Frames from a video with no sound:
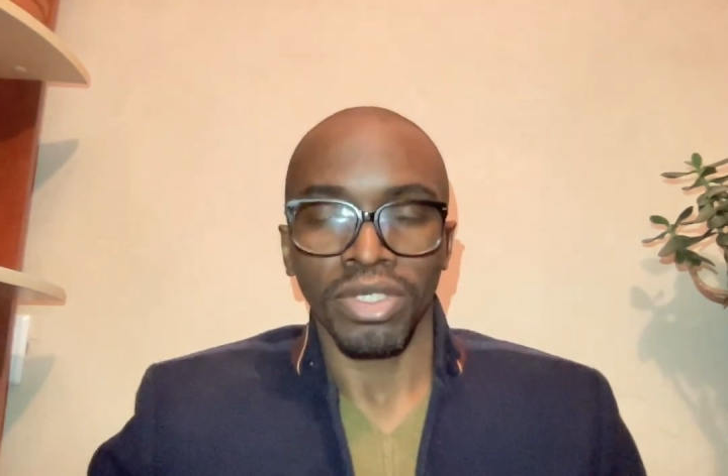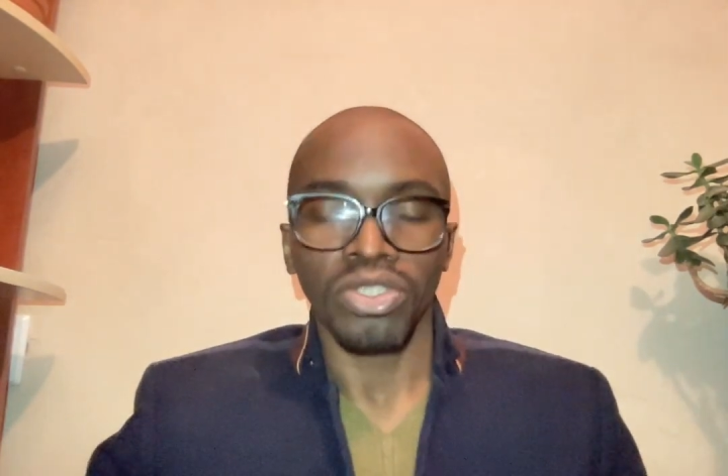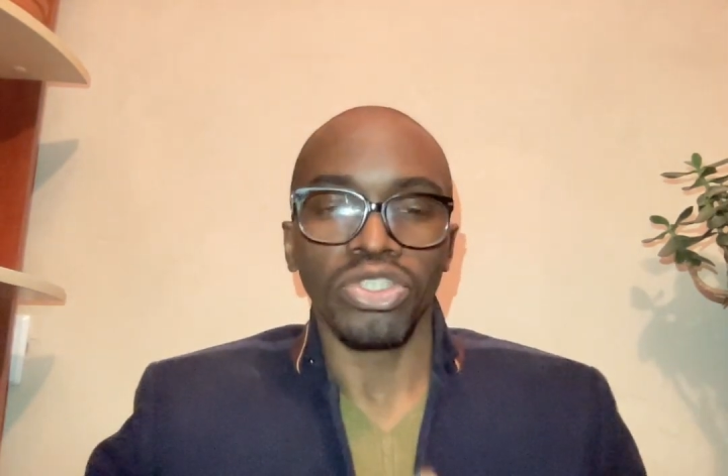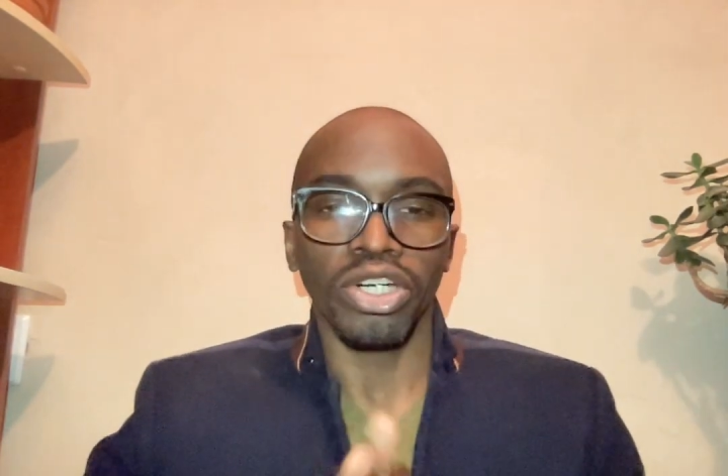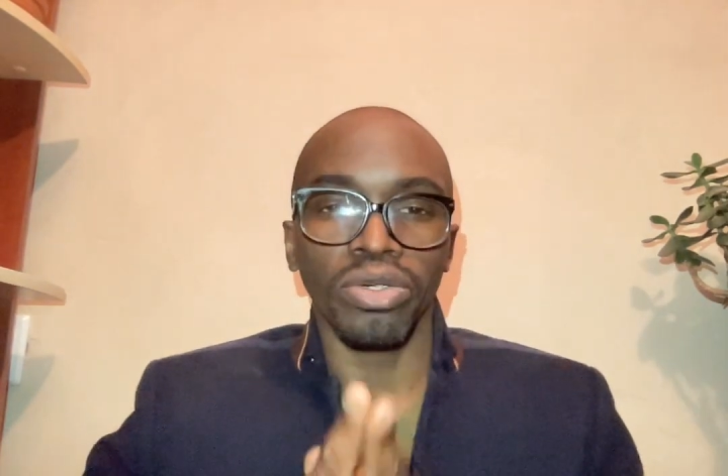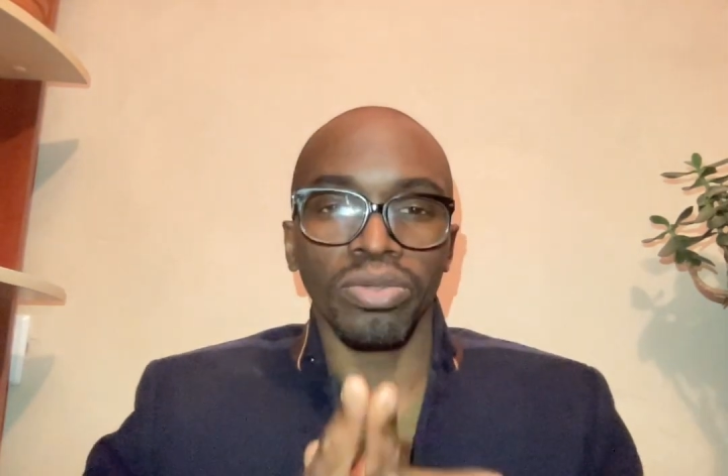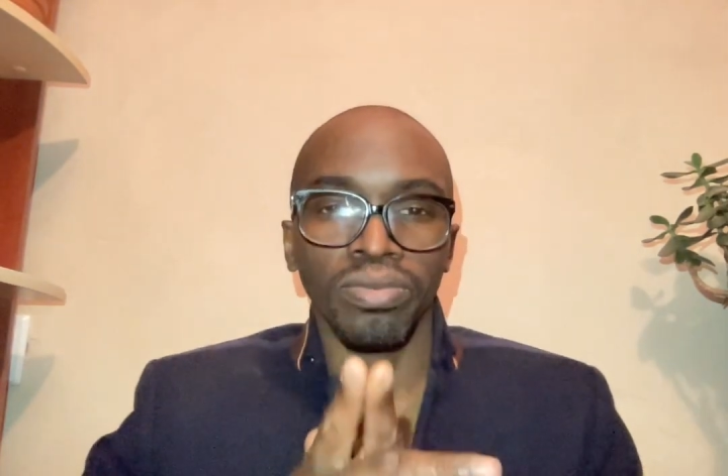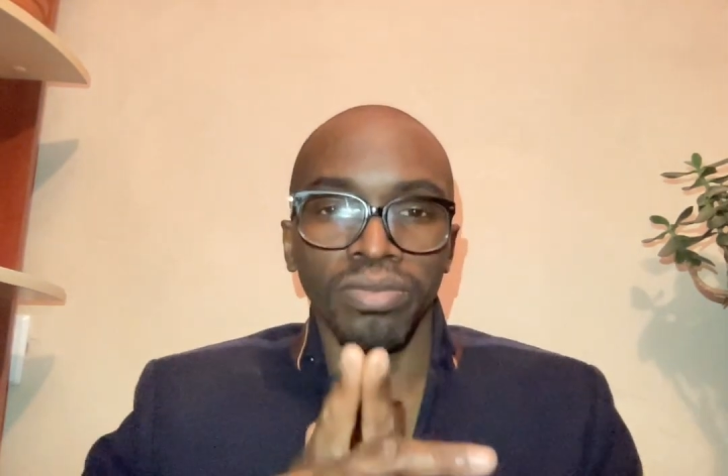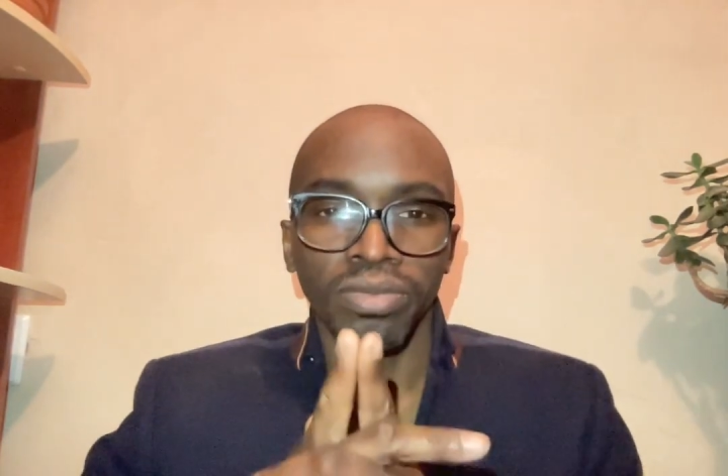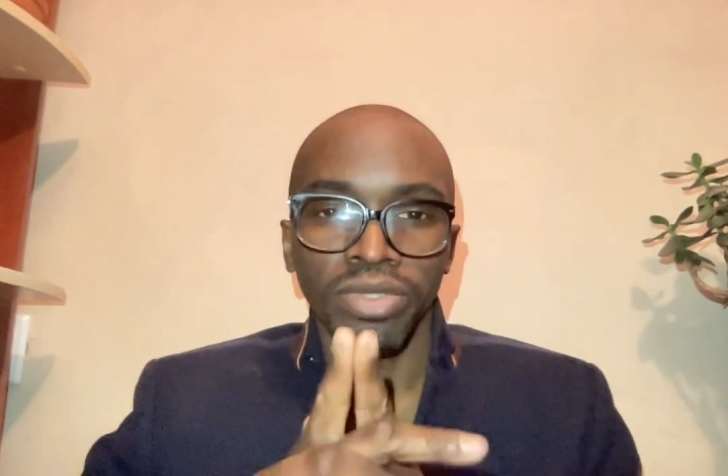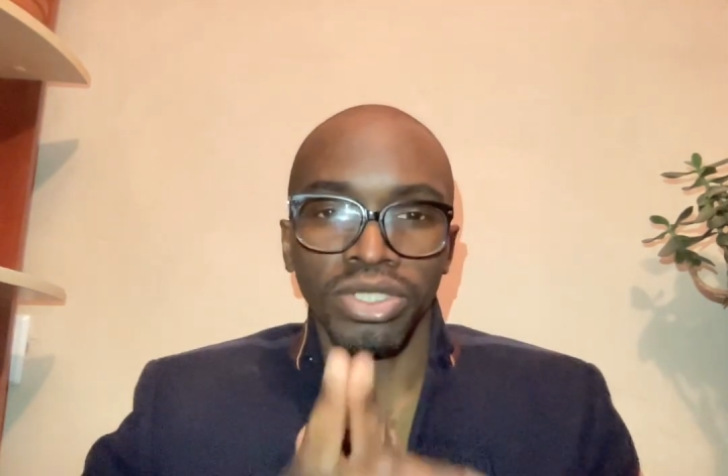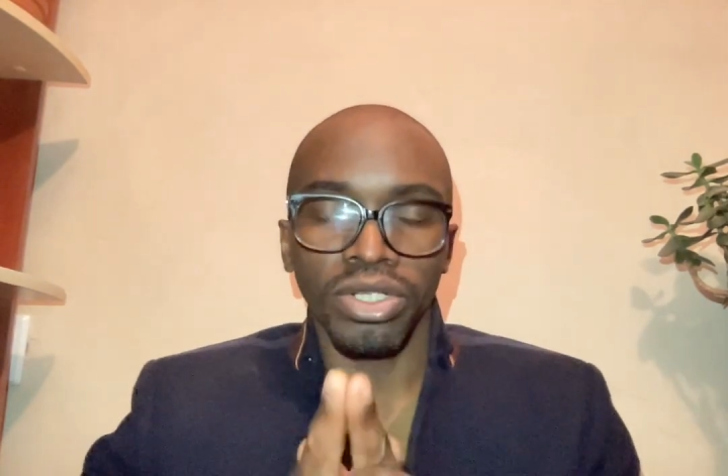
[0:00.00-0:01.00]
So
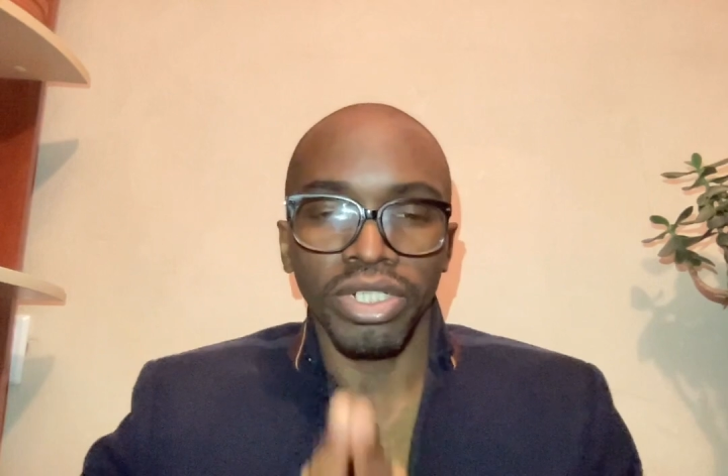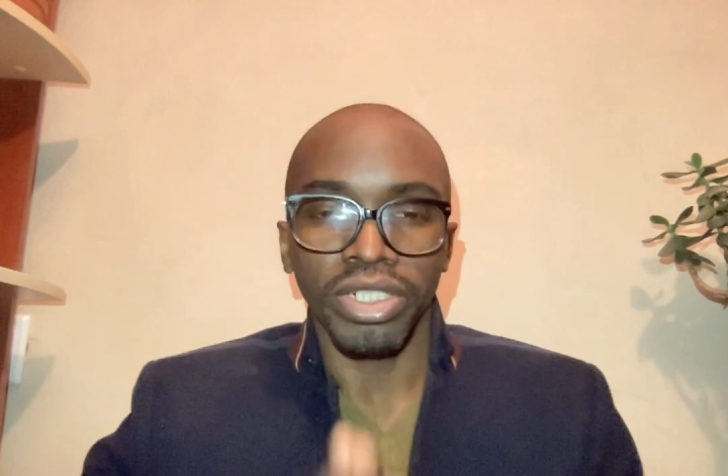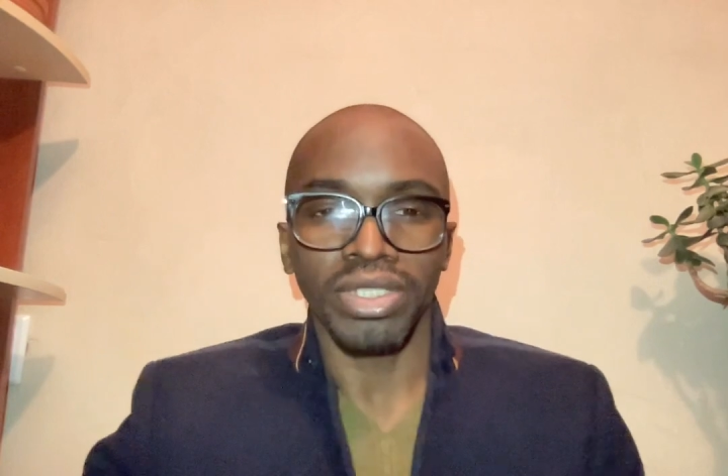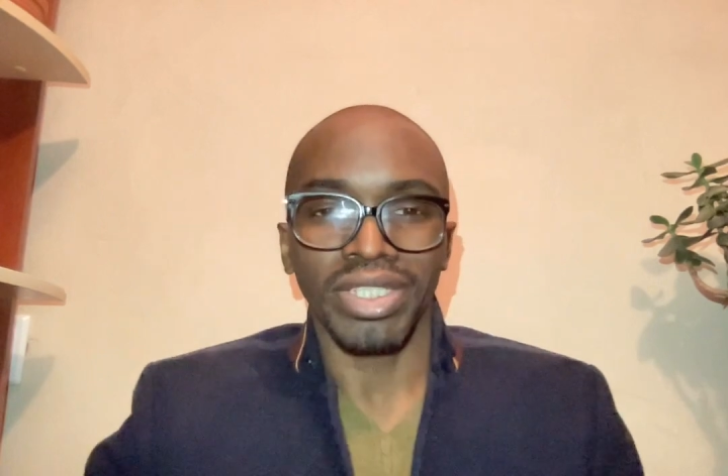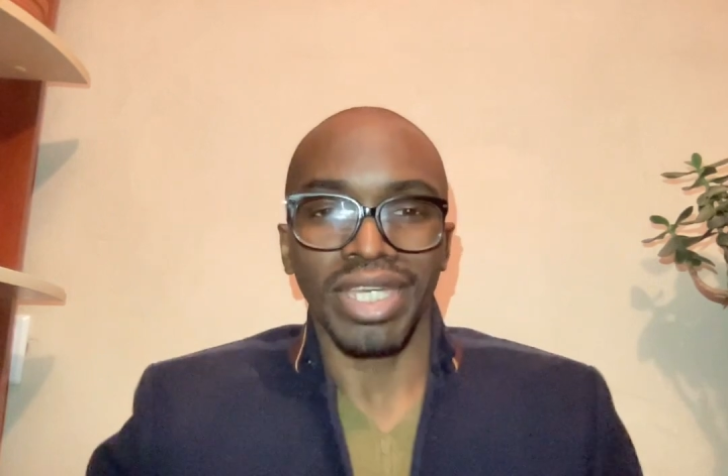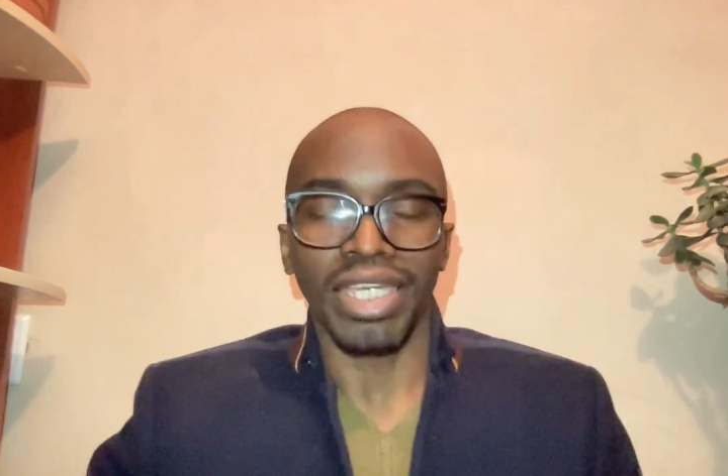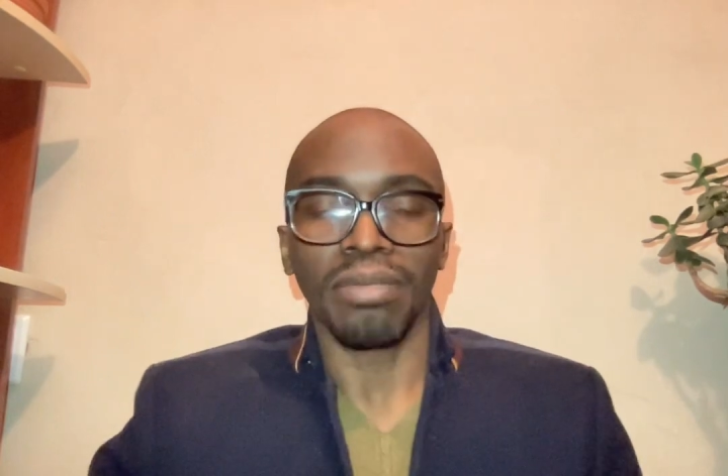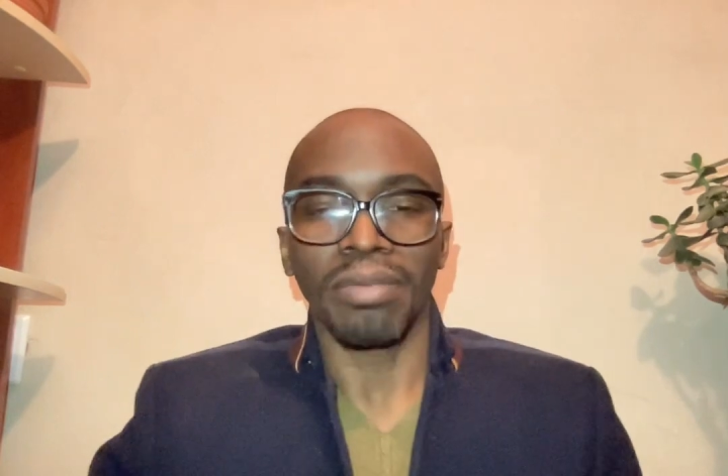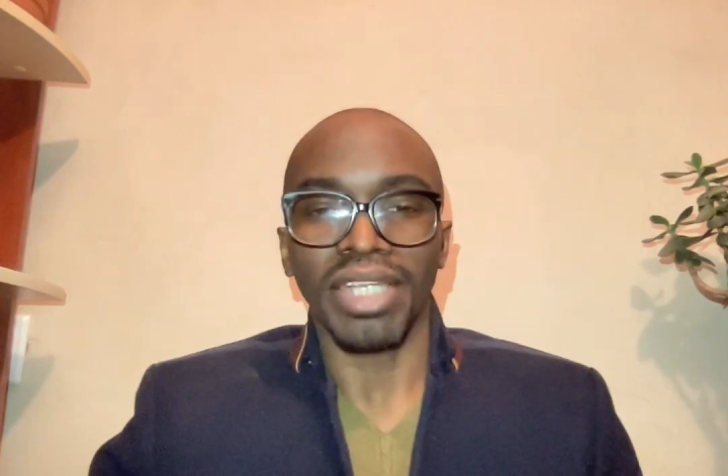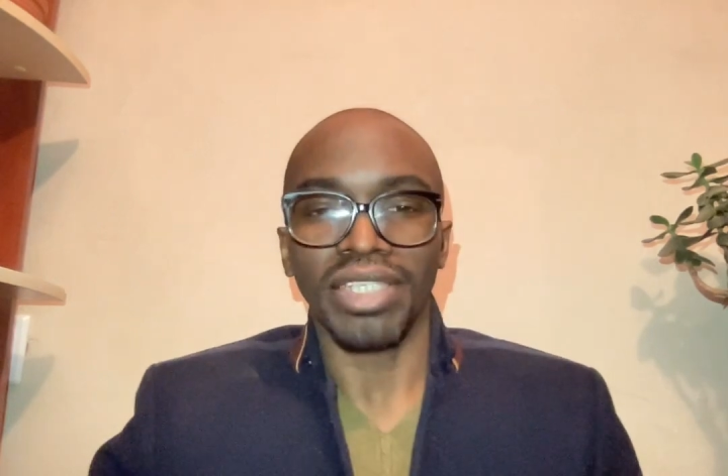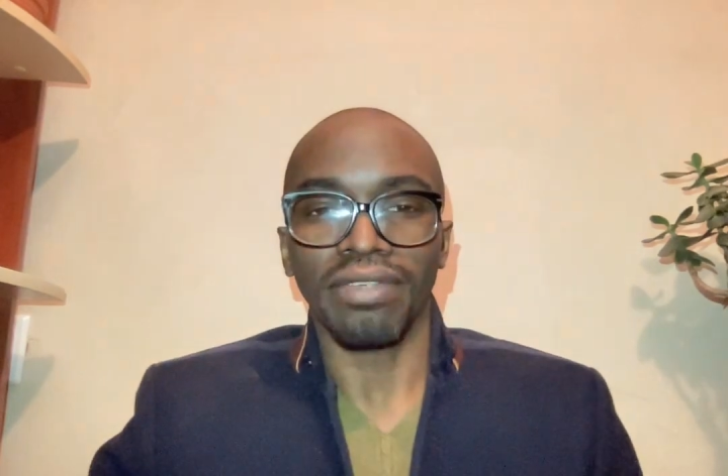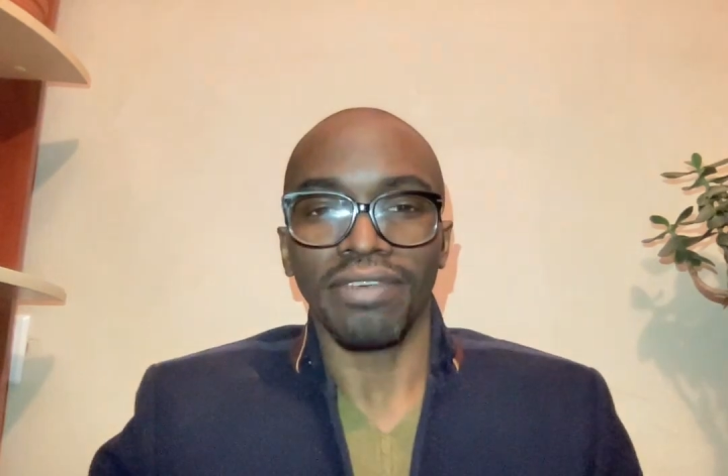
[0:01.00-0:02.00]
start taking
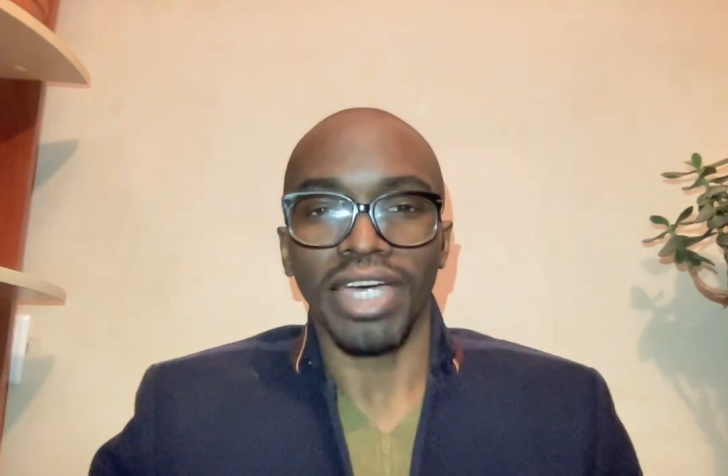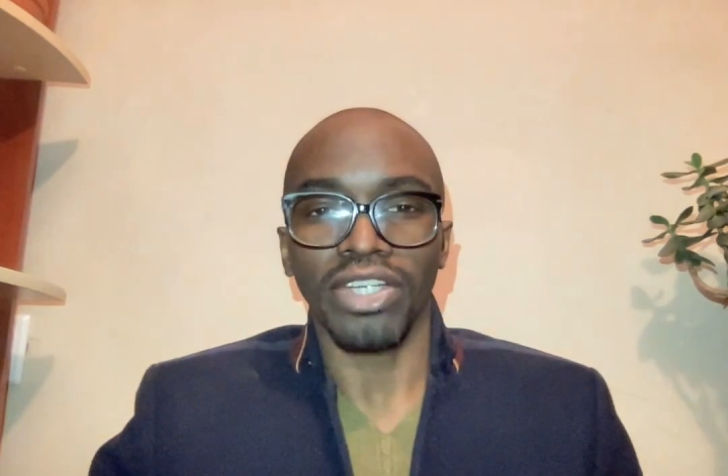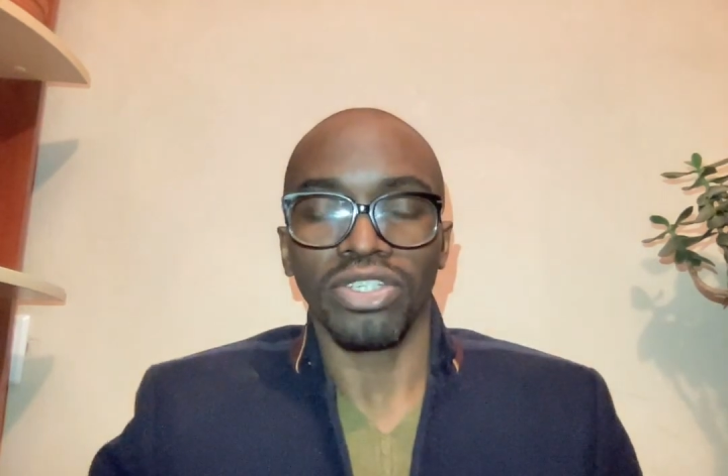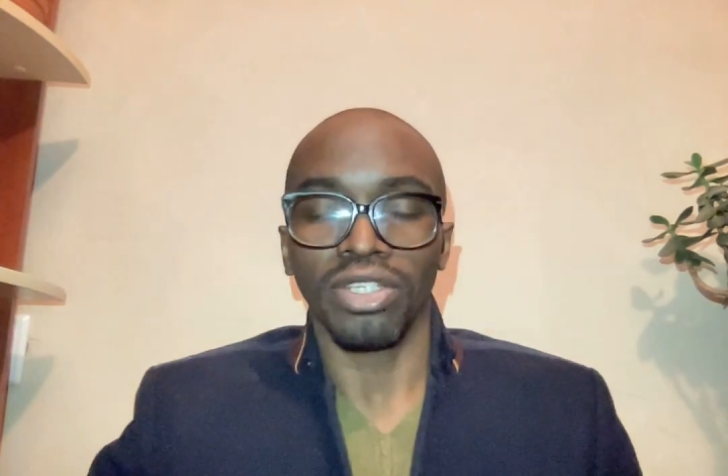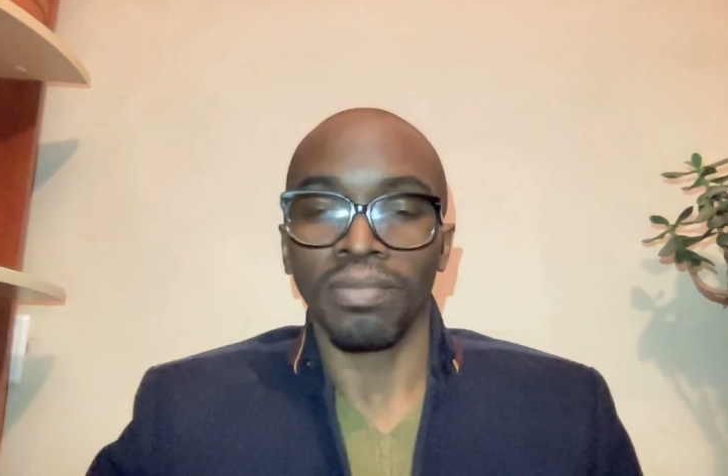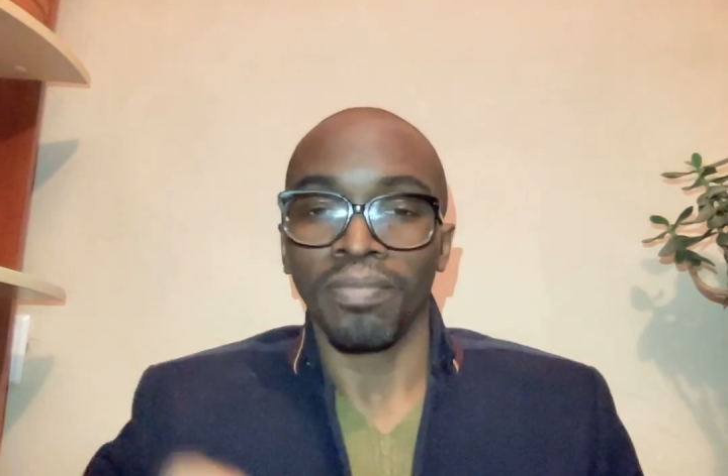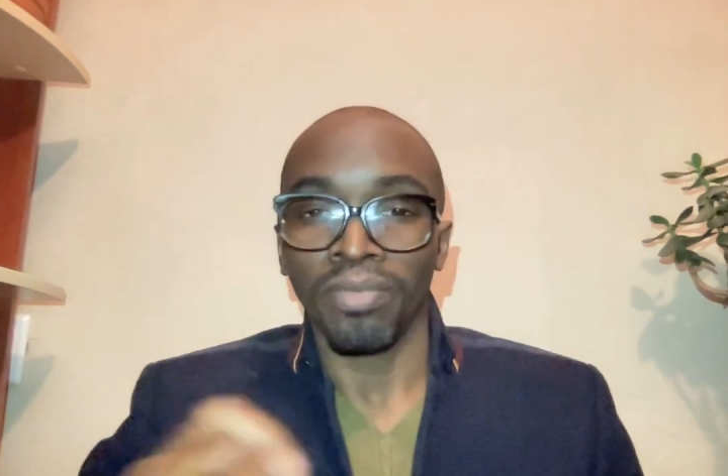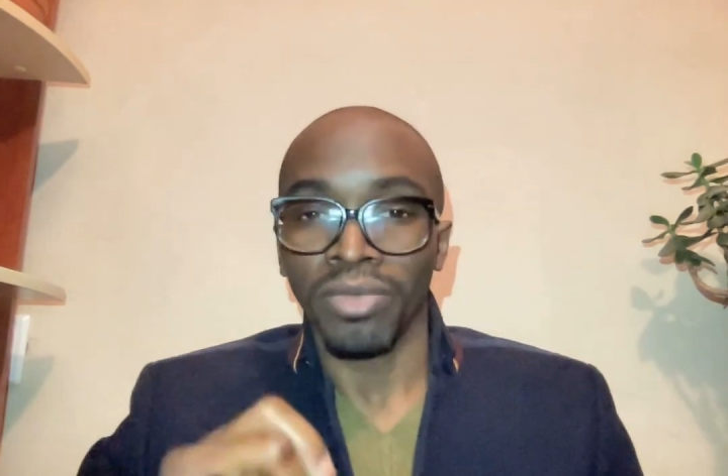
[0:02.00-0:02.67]
massive action